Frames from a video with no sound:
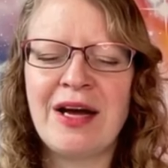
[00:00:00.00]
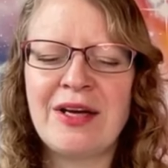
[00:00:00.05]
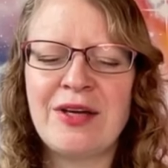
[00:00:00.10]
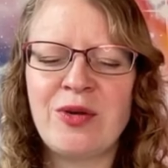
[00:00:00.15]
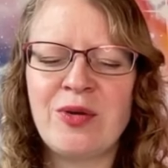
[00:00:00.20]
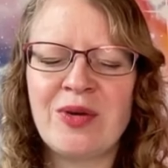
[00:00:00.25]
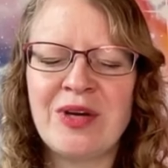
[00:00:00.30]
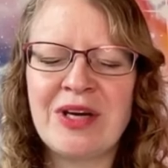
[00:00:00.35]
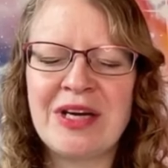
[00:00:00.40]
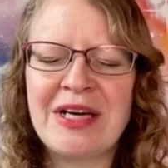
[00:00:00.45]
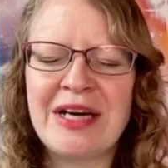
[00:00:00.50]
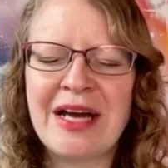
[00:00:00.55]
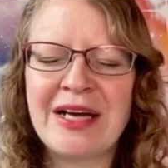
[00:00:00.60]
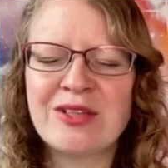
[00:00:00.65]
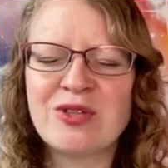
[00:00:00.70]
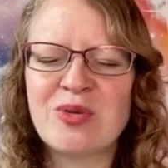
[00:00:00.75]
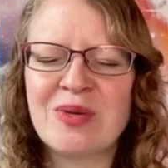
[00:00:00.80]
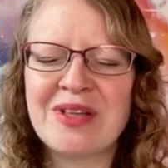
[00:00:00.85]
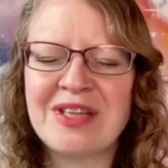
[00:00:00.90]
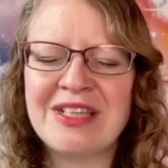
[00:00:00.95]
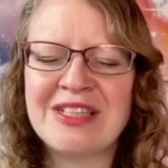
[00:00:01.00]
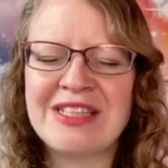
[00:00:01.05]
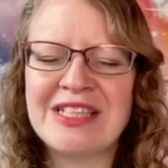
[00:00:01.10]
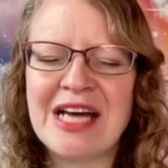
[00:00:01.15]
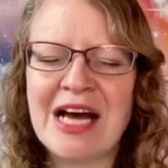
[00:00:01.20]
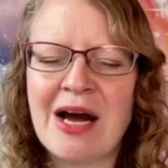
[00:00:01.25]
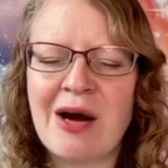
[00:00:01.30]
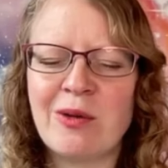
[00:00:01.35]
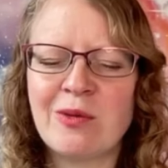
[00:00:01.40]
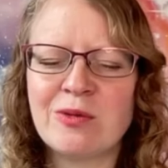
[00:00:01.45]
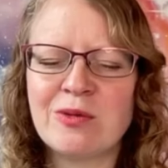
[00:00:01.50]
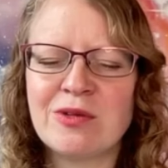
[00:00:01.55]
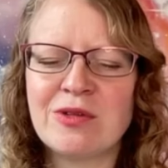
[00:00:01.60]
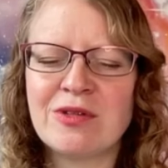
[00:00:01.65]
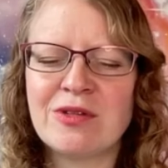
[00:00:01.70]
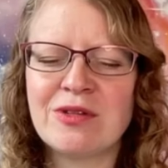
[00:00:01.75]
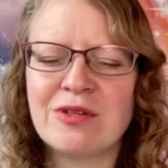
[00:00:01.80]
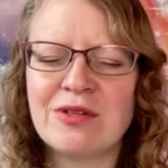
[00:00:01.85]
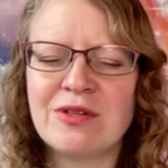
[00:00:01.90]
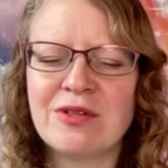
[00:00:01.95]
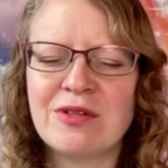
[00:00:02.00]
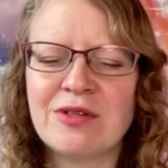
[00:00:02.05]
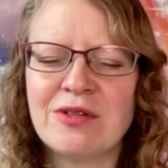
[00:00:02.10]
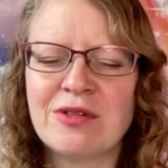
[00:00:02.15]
and you connect with the doubt,